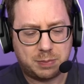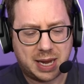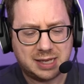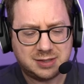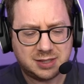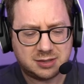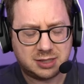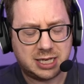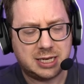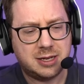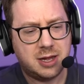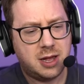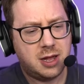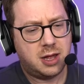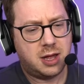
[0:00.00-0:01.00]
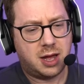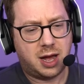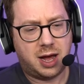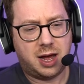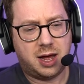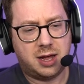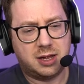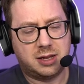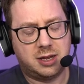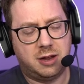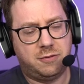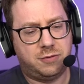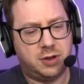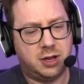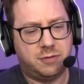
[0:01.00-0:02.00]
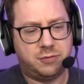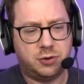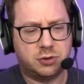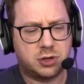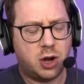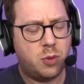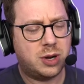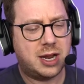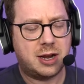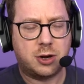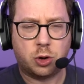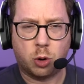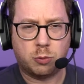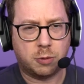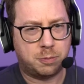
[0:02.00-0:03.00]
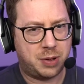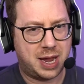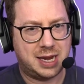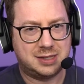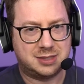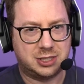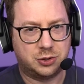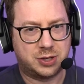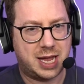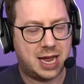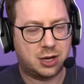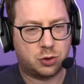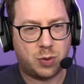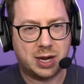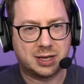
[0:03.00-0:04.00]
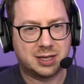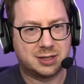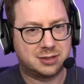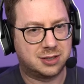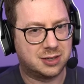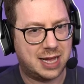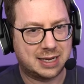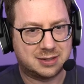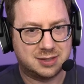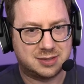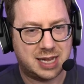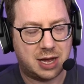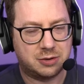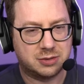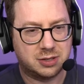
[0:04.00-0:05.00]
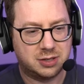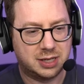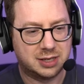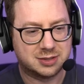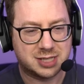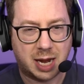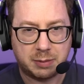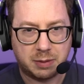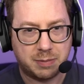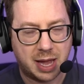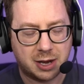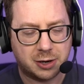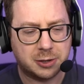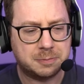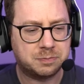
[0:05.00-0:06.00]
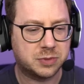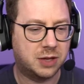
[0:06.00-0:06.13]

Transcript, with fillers: Basically, uh, if, if you're going at a normal pace and you can't quite get Galactus out in a timely manner,